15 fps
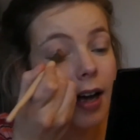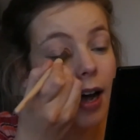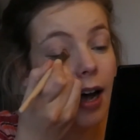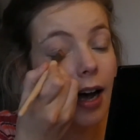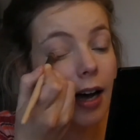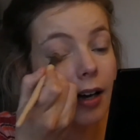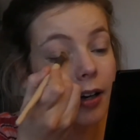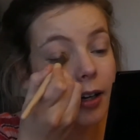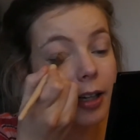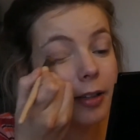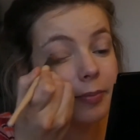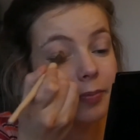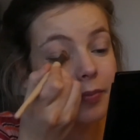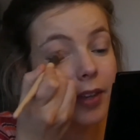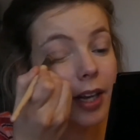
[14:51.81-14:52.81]

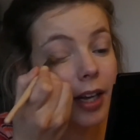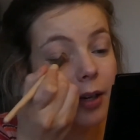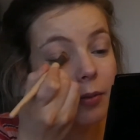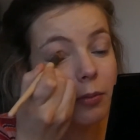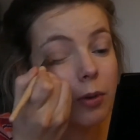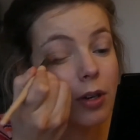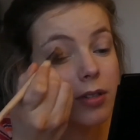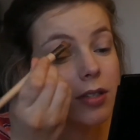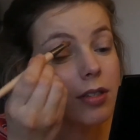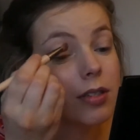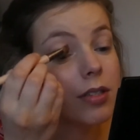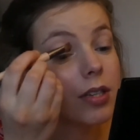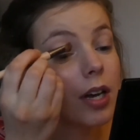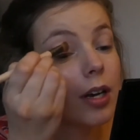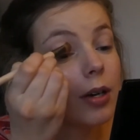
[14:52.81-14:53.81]
and it wasn't
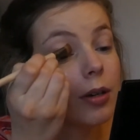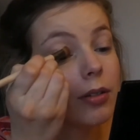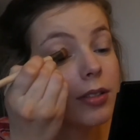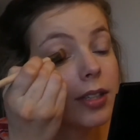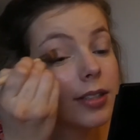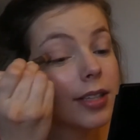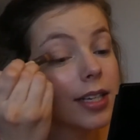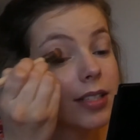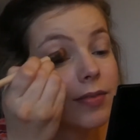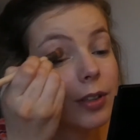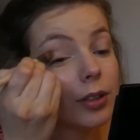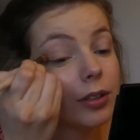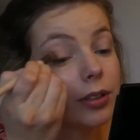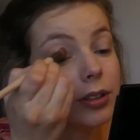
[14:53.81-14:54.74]
so successful.